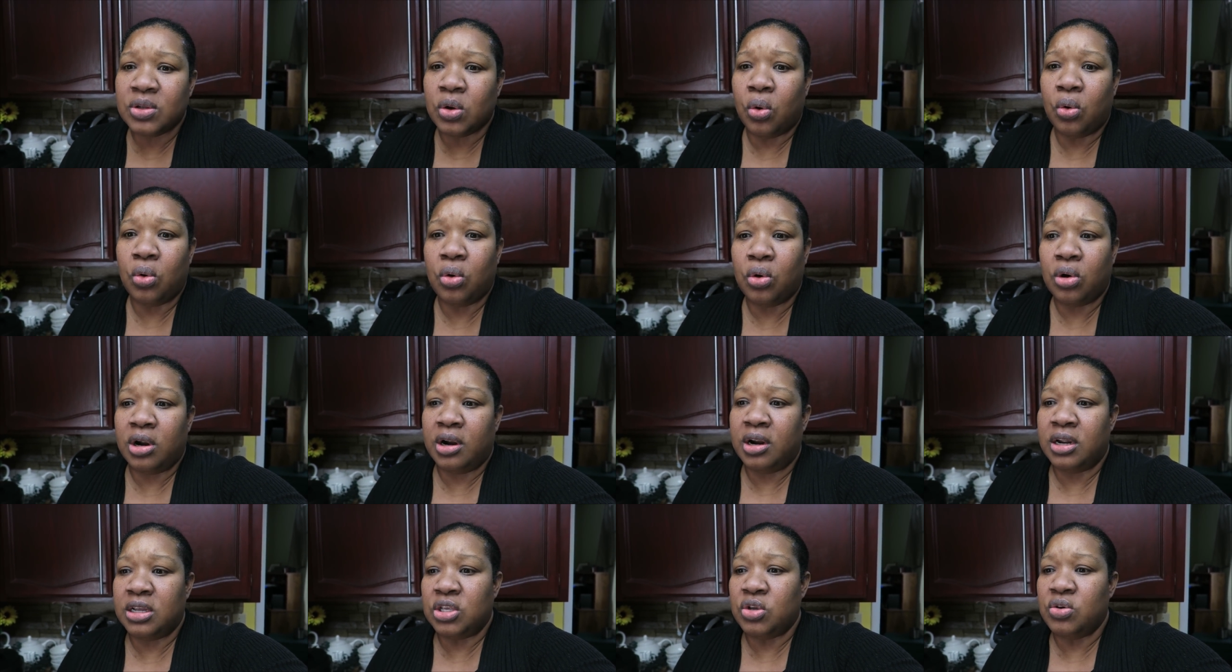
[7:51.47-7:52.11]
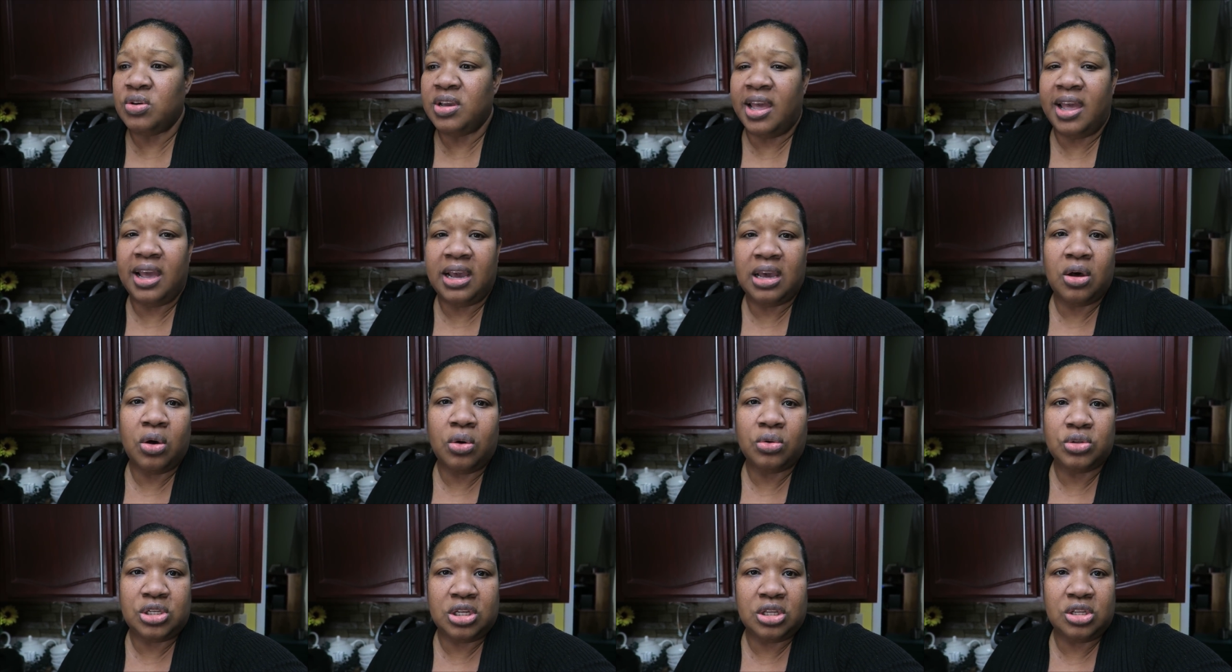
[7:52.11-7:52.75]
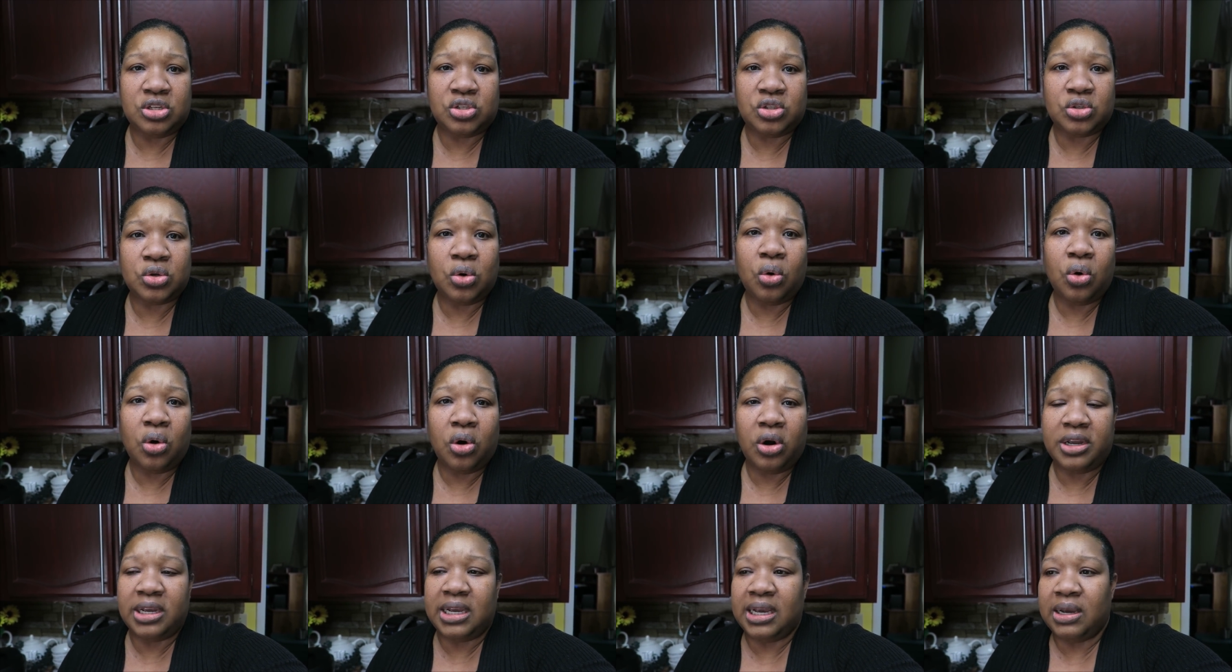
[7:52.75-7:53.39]
Or you can't go to the
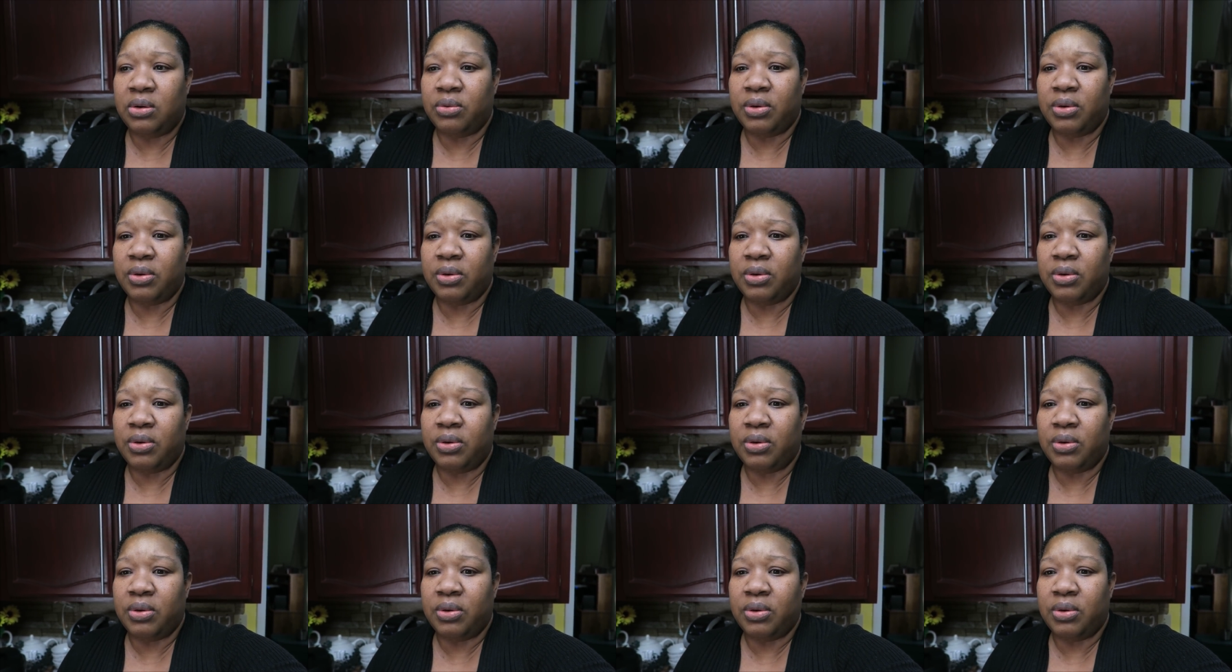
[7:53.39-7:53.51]
store,